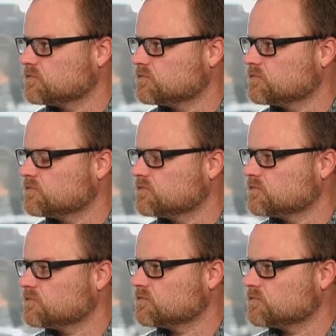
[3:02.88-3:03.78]

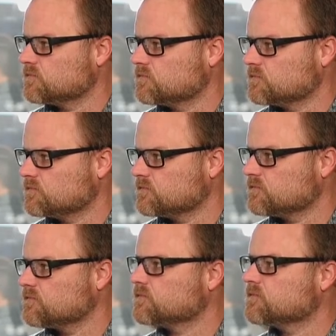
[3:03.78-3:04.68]

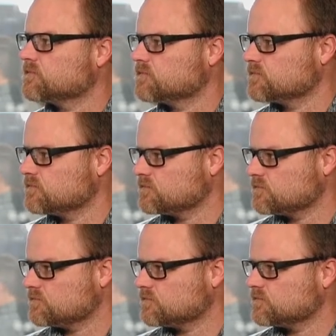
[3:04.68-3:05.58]

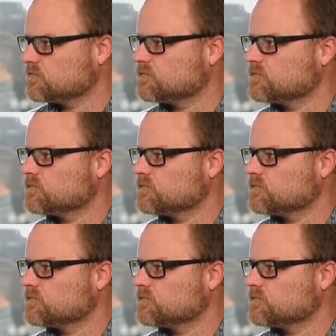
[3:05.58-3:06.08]
(silent)